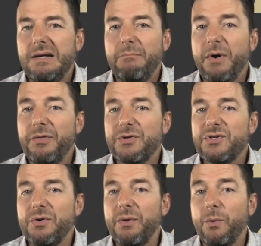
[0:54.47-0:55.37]
month or
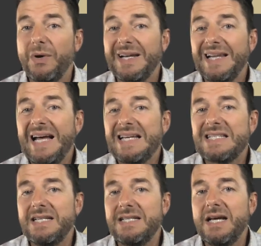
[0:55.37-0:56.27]
so that were less
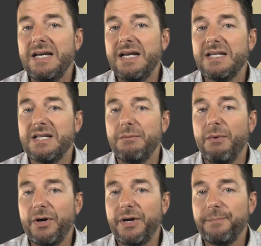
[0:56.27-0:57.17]
than 10 days on the
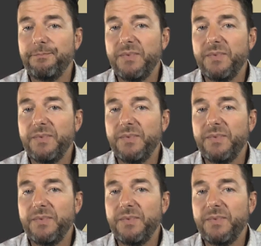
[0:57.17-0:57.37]
market.